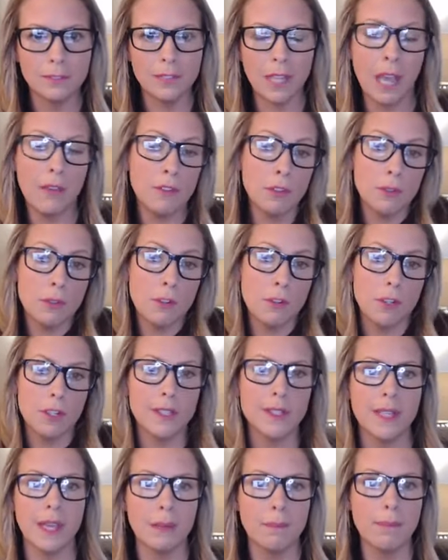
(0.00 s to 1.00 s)
i haven't
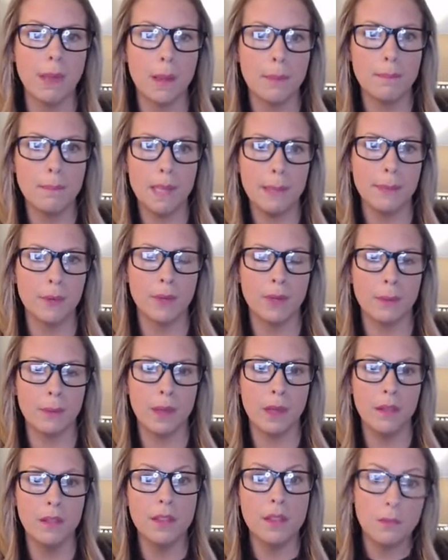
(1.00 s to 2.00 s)
recruited 10 people in a
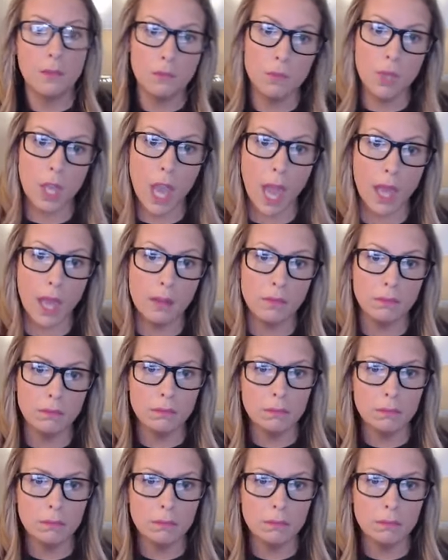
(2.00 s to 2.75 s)
month yet